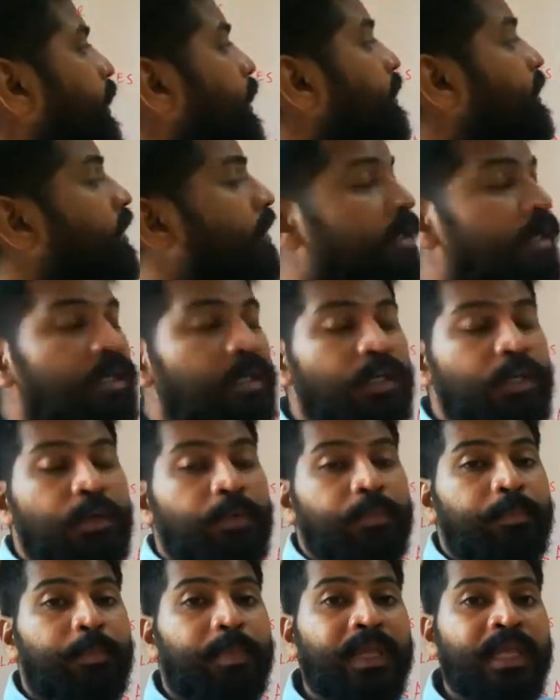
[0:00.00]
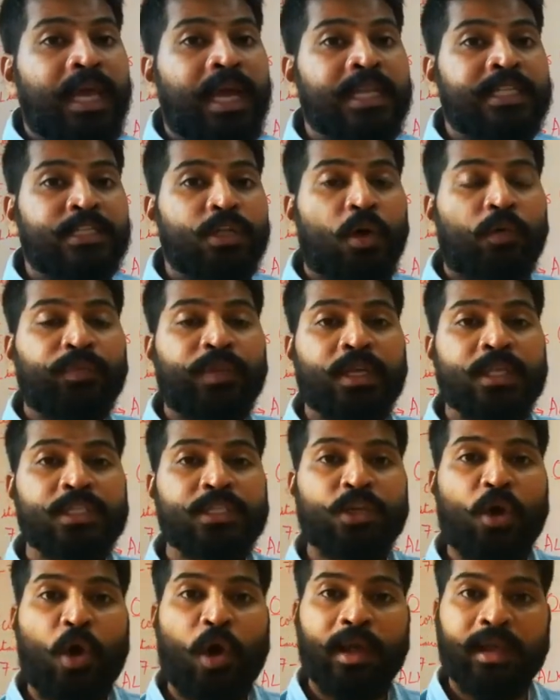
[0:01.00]
The pH of the
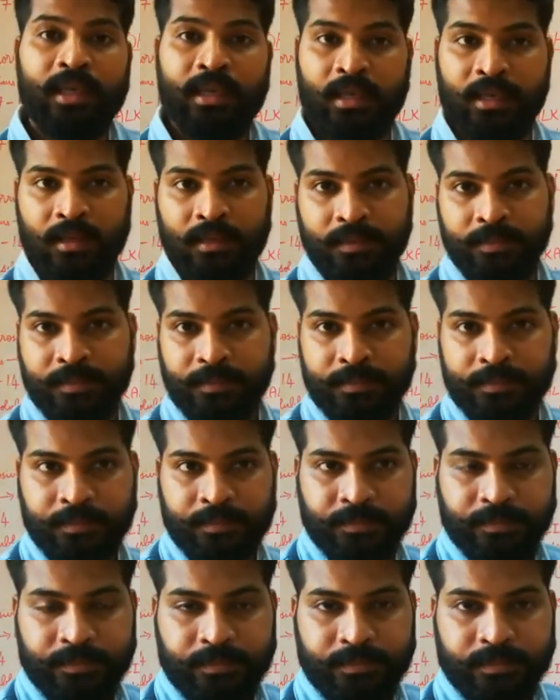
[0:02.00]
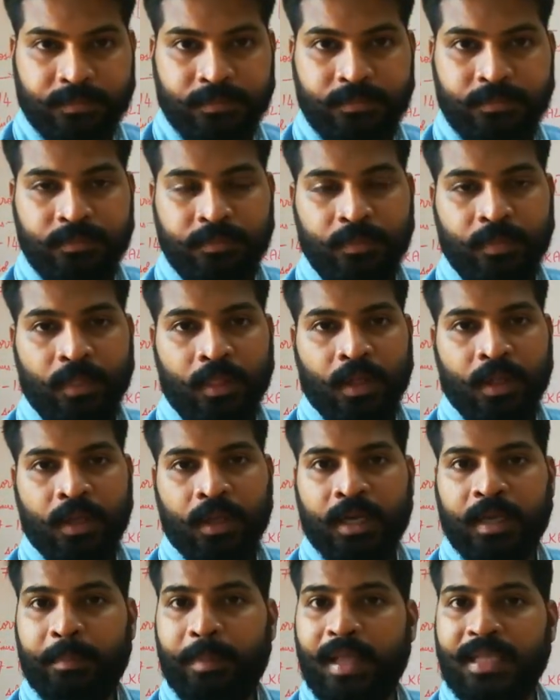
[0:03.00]
soil,
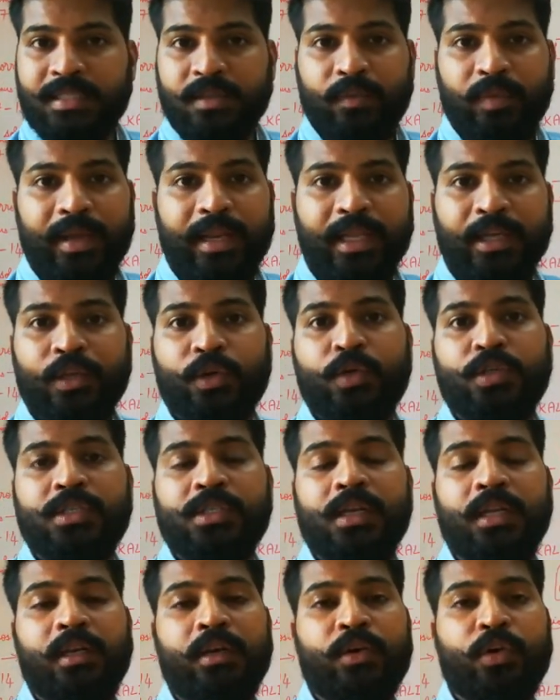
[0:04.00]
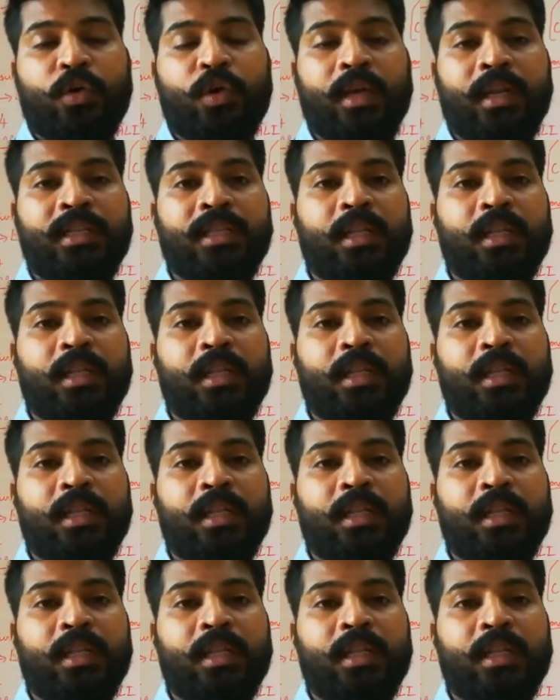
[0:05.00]
it plays a very crucial role in the